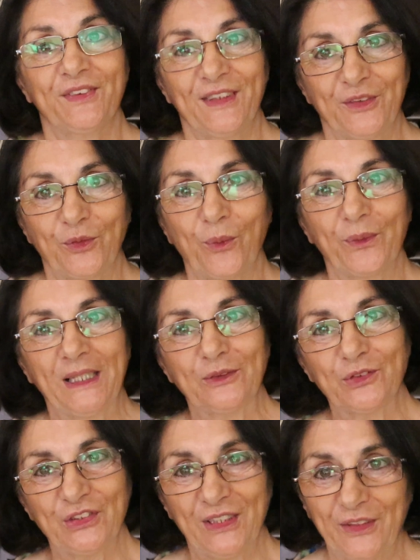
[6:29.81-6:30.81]
they're going
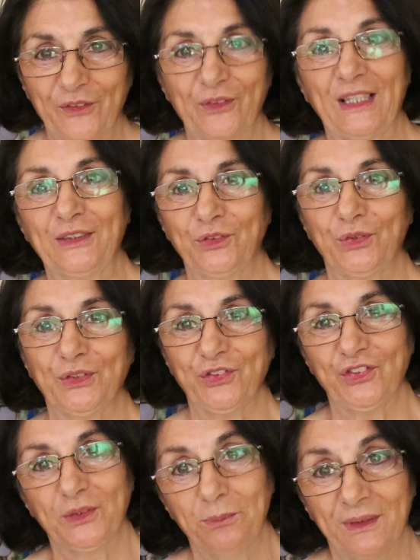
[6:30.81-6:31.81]
out to other
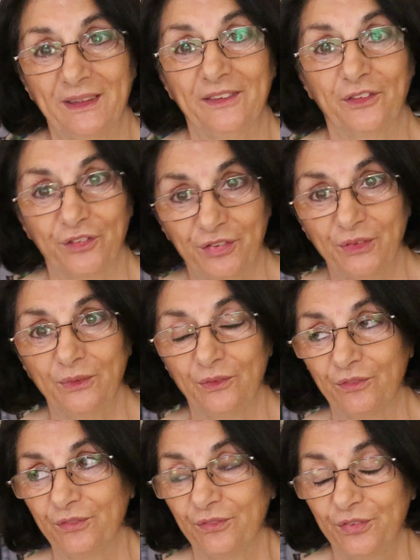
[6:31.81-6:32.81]
countries to buy their
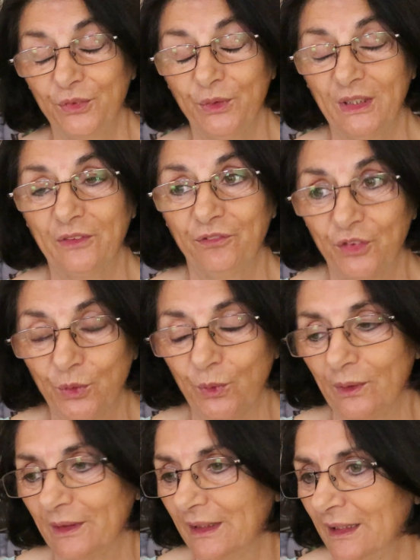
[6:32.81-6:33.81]
food and
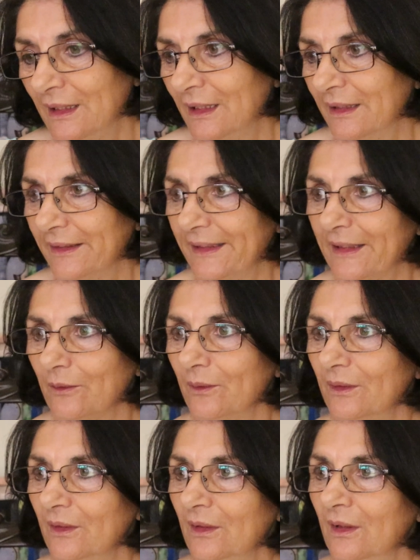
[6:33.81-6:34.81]
fuel. Now,